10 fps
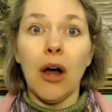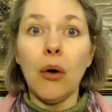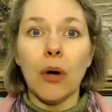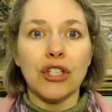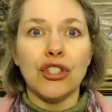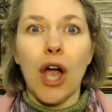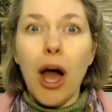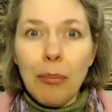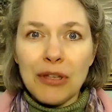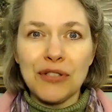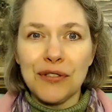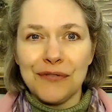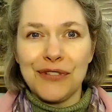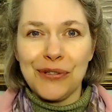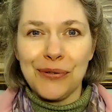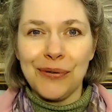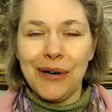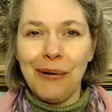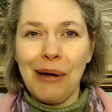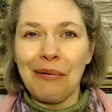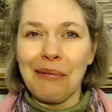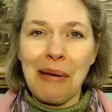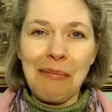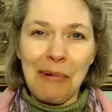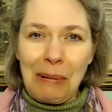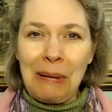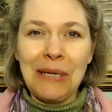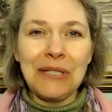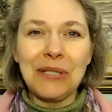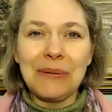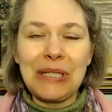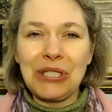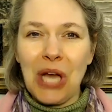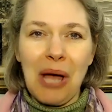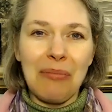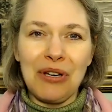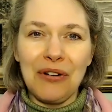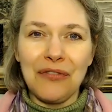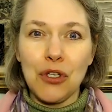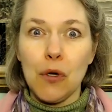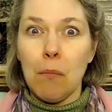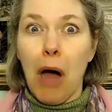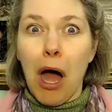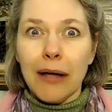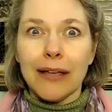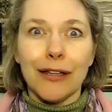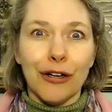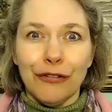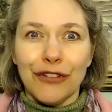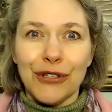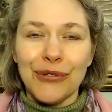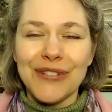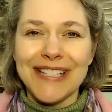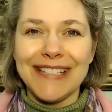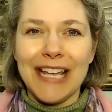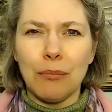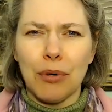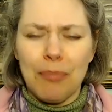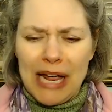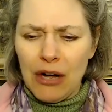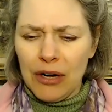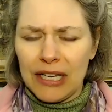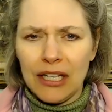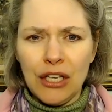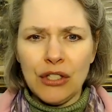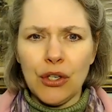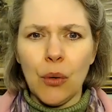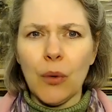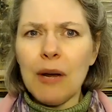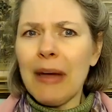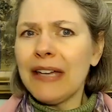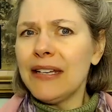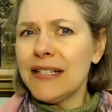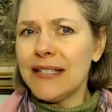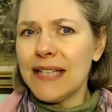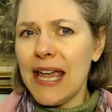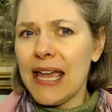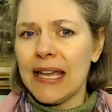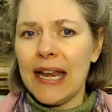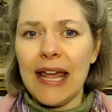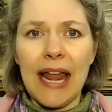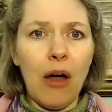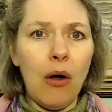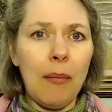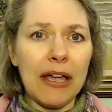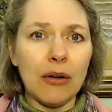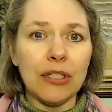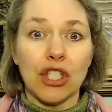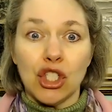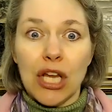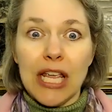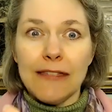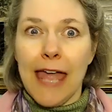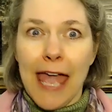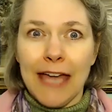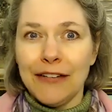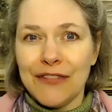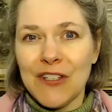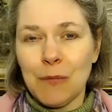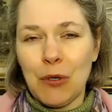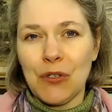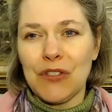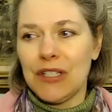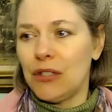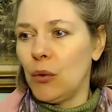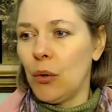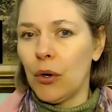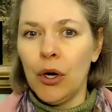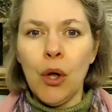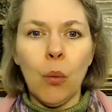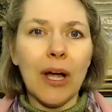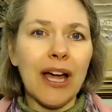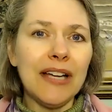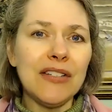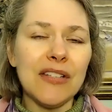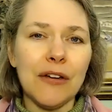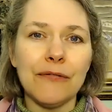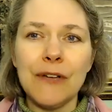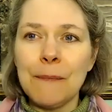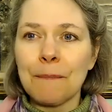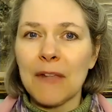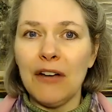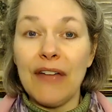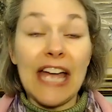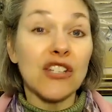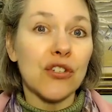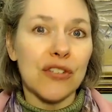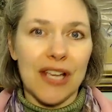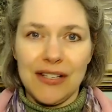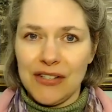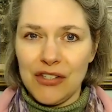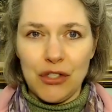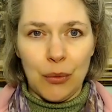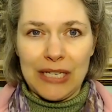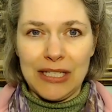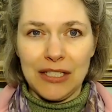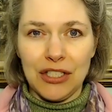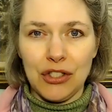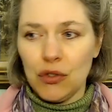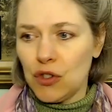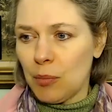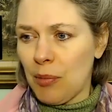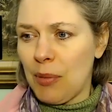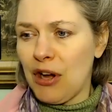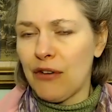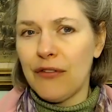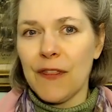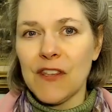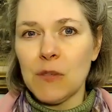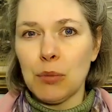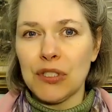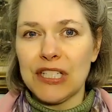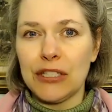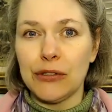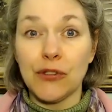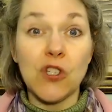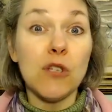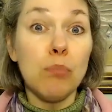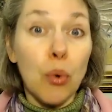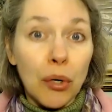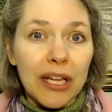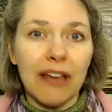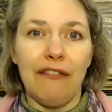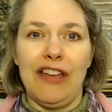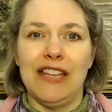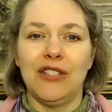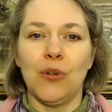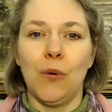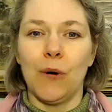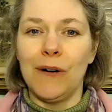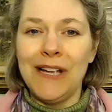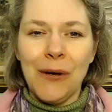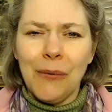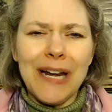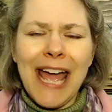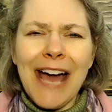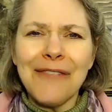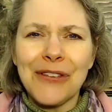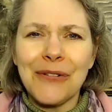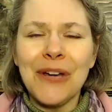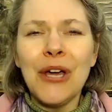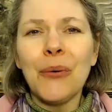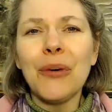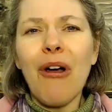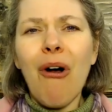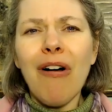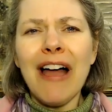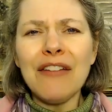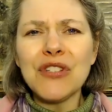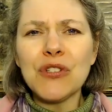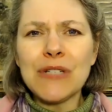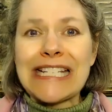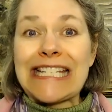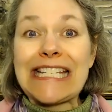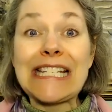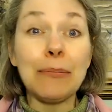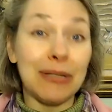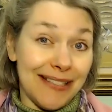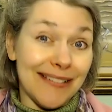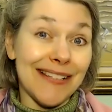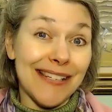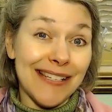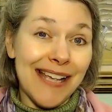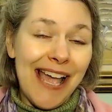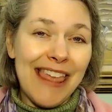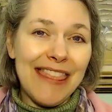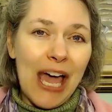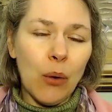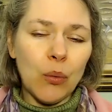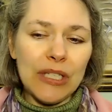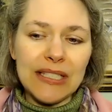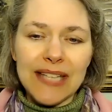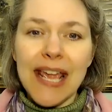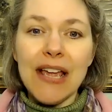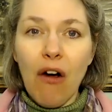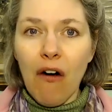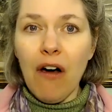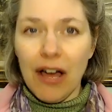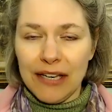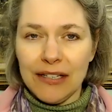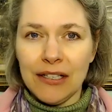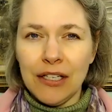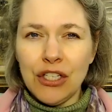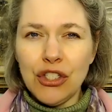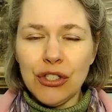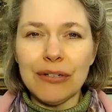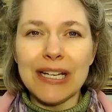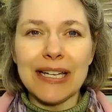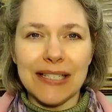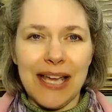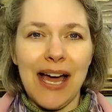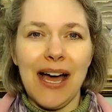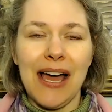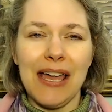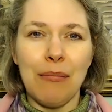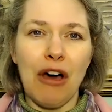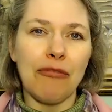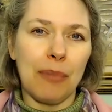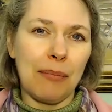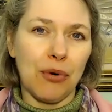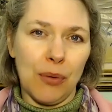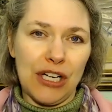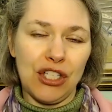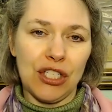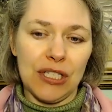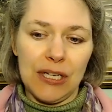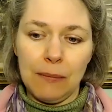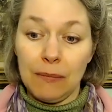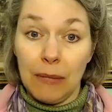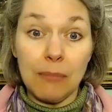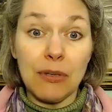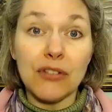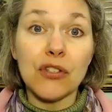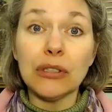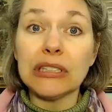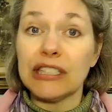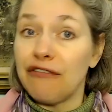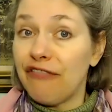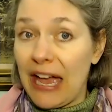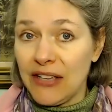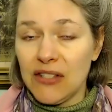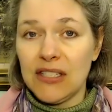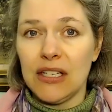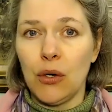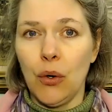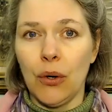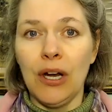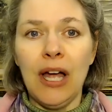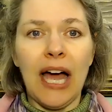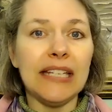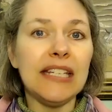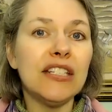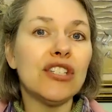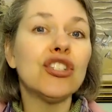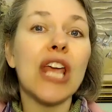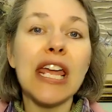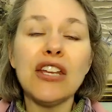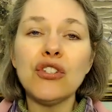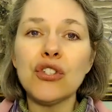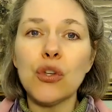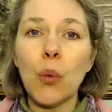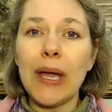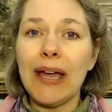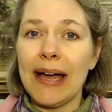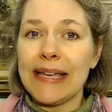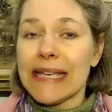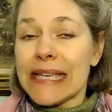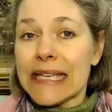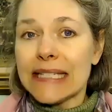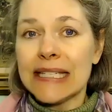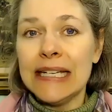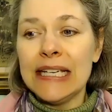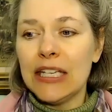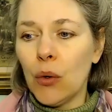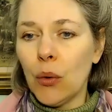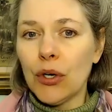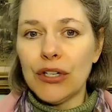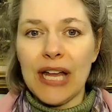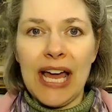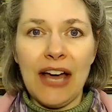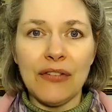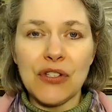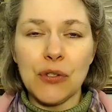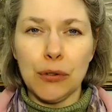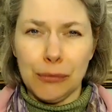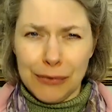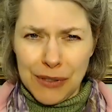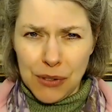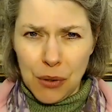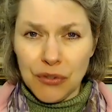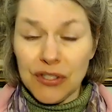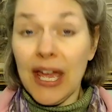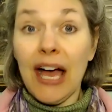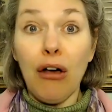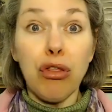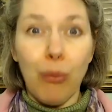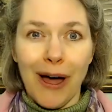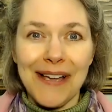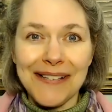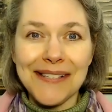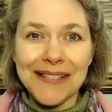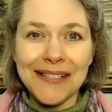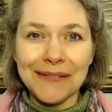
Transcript: oh, a job interview. Oh, I remember doing job interview, mock interviews, and, and preparing, you know, what am I going to say and, and how am I going to shake the hand of this person or what kinds of of exercises do I need to do to prepare for this particular sporting event or what have you? We all have certain disciplines that we take on during a time of preparation. It might be certainly fasting, or I need to change the way I eat in order to have a certain result health wise,